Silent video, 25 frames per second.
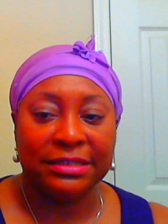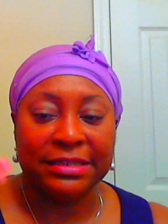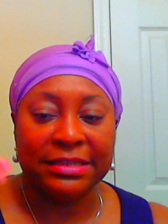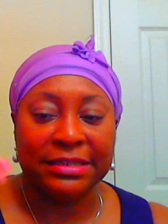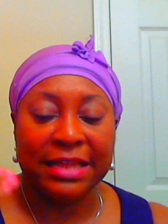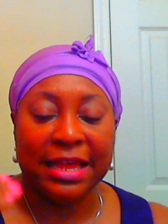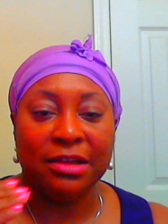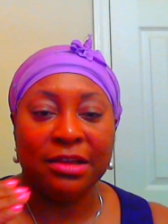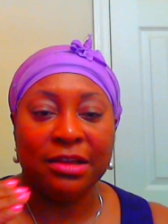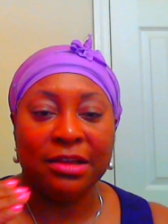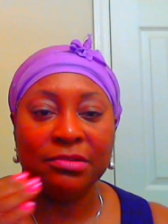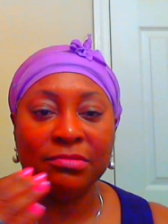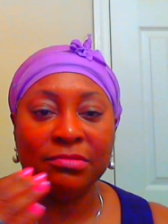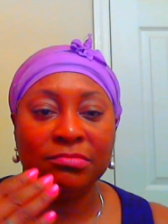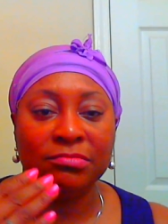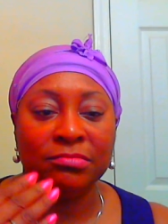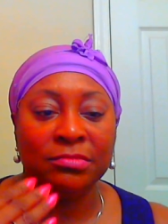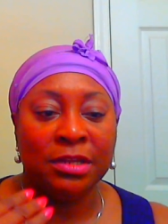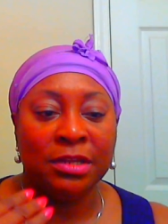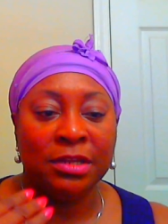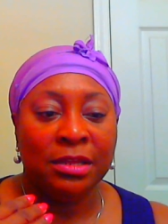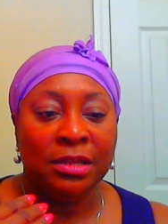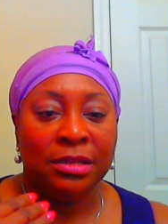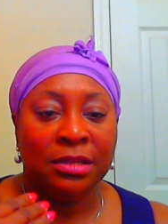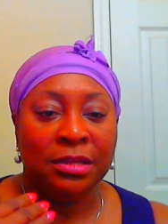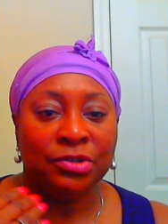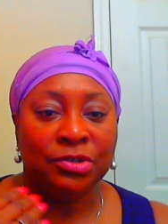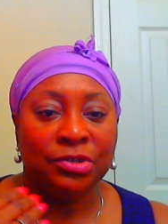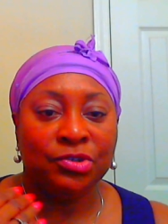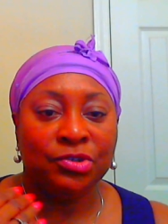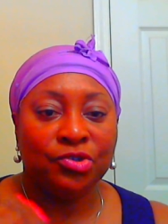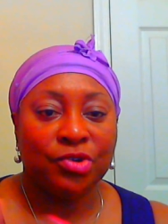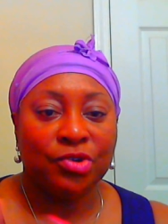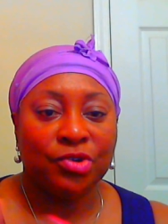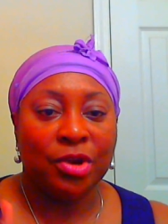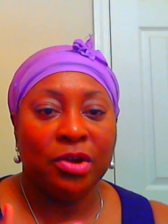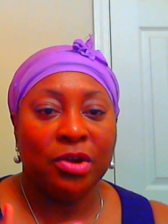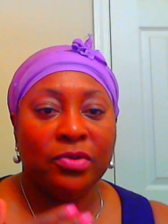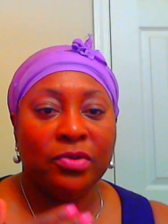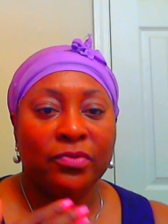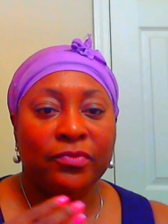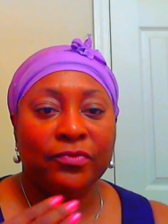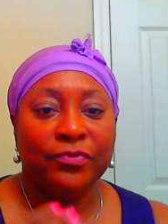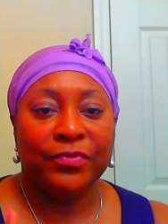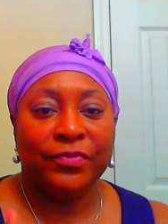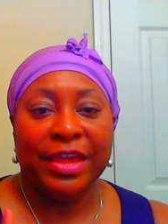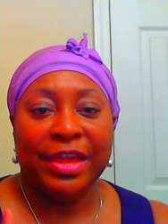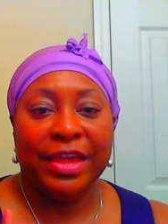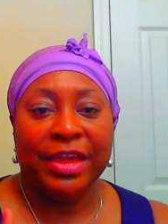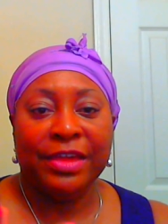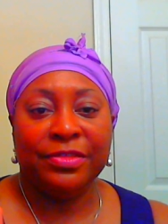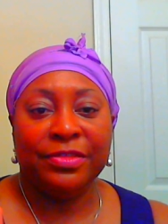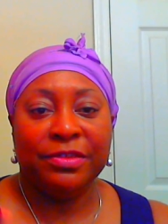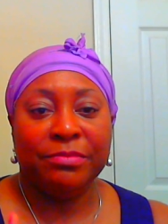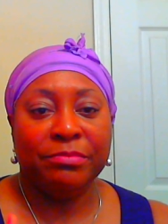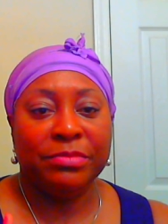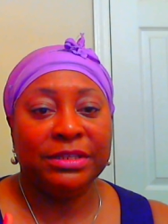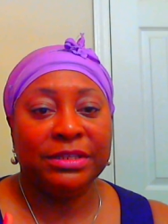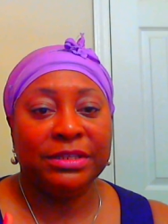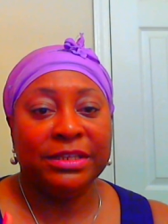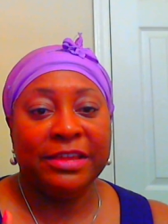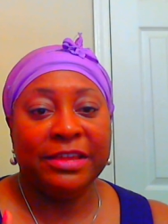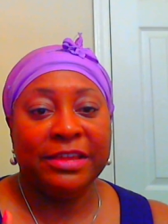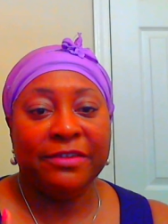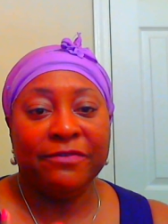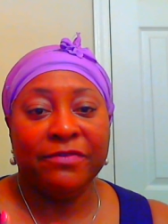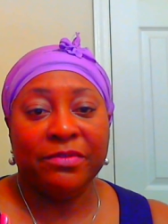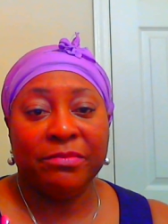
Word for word: sound, strong faith and belief.